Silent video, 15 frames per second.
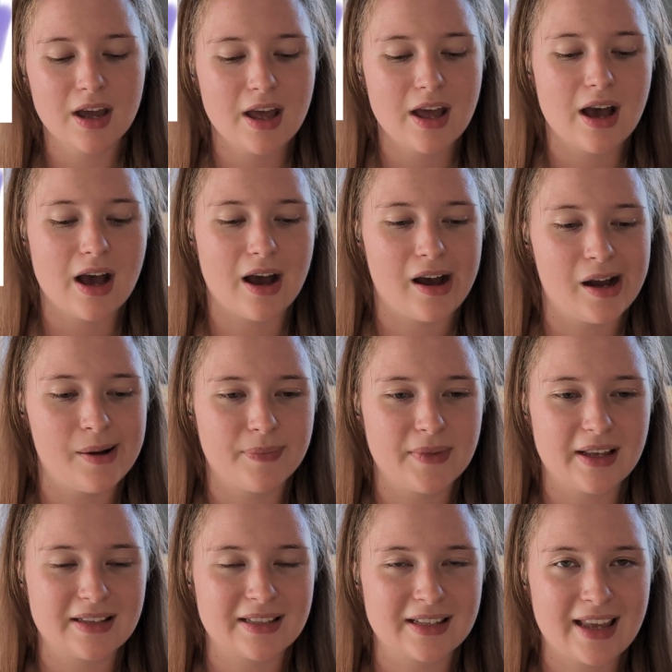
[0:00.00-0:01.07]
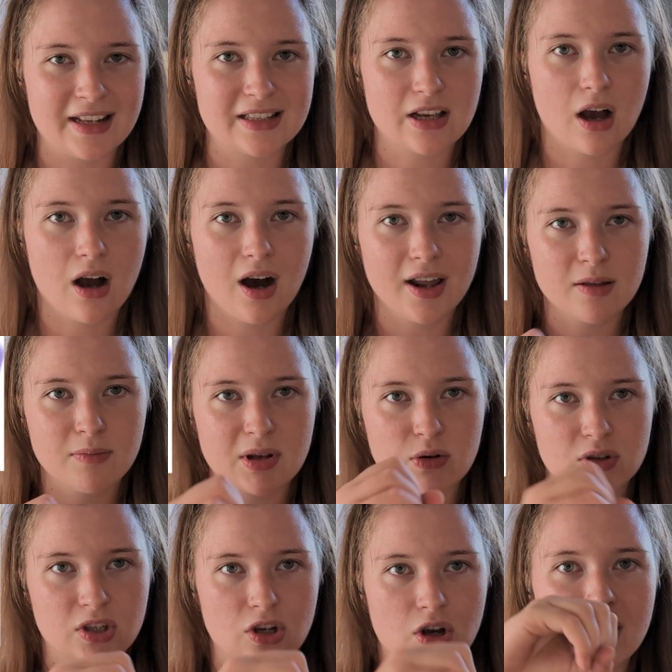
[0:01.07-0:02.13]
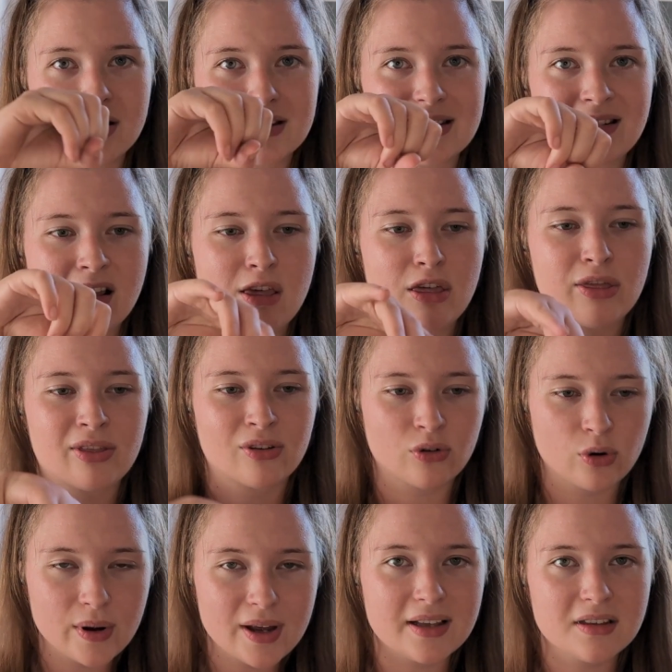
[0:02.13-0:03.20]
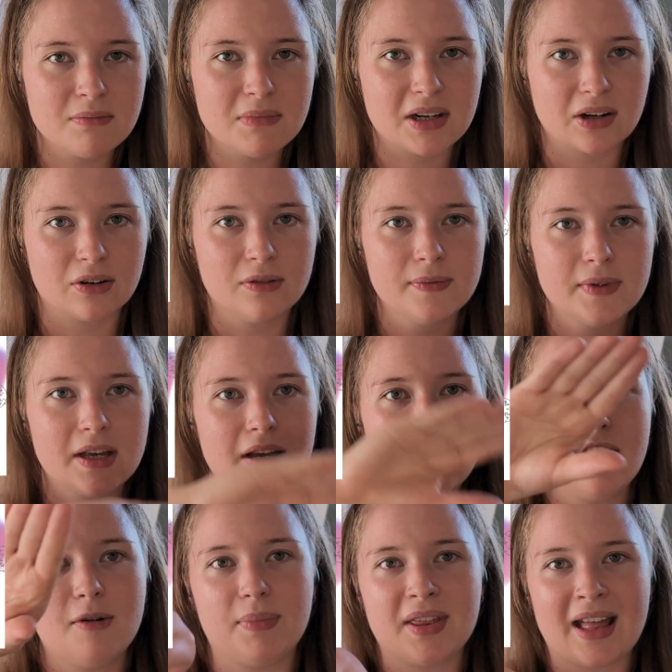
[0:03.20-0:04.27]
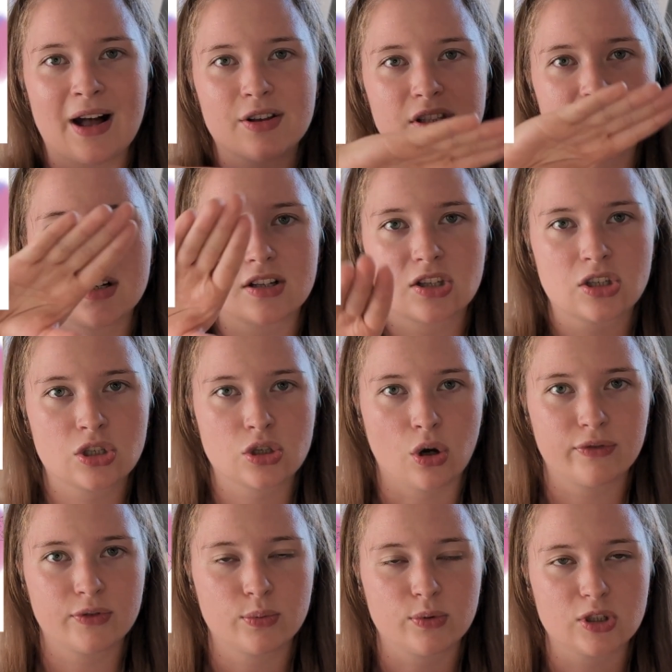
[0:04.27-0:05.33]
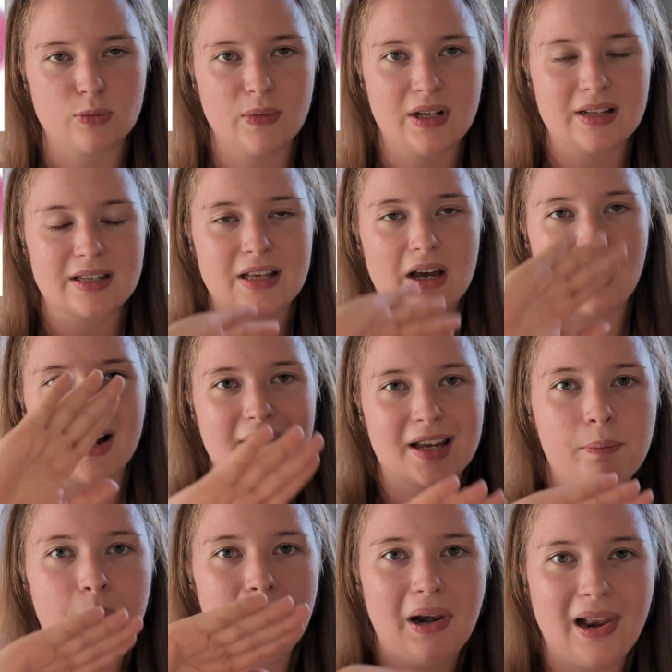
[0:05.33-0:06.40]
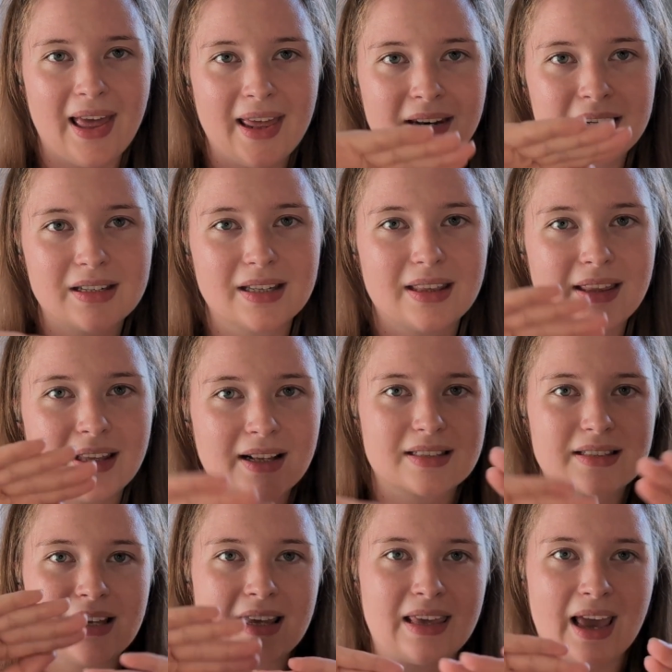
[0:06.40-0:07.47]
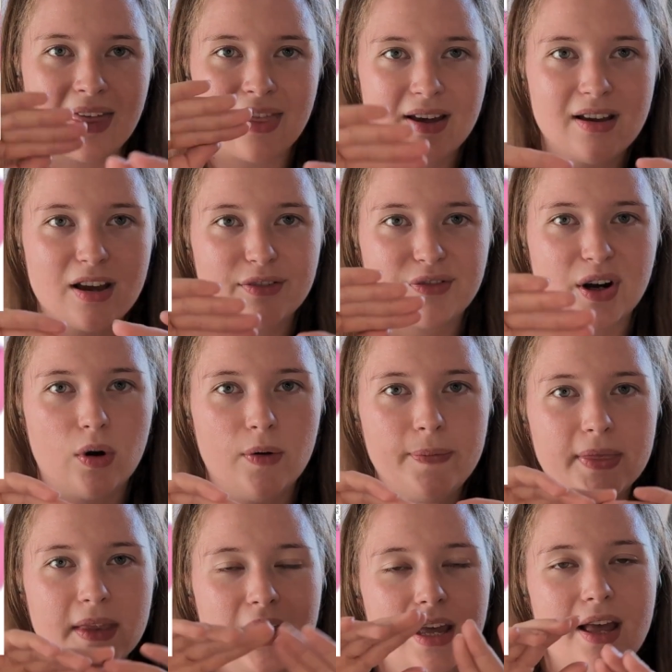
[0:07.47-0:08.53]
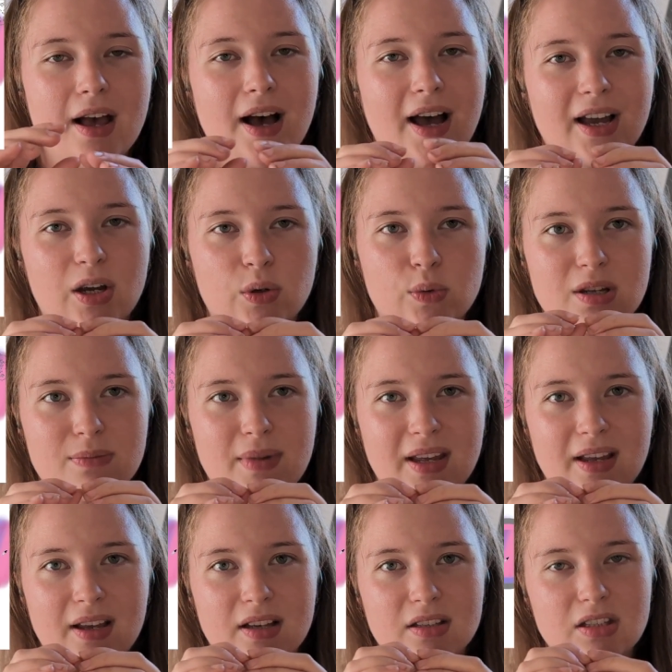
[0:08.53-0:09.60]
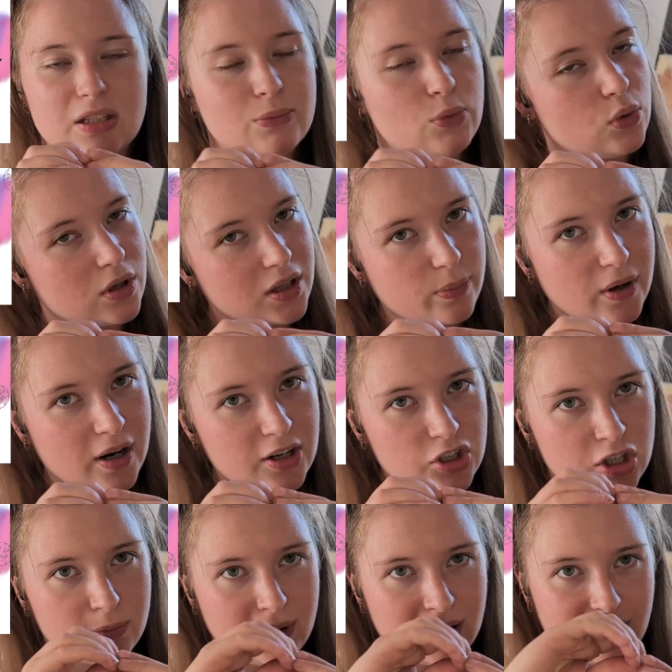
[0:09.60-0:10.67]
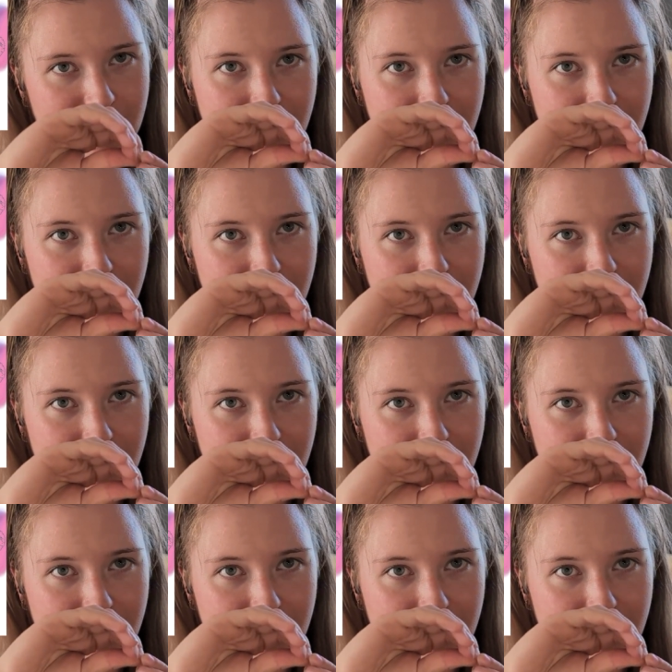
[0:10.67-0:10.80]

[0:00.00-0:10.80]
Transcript: is again, it's hard in the middle, so you can't see through it in the middle, but the outside is soft, which means that I can blend things together if I want. I can also make it smaller, the brush, to make like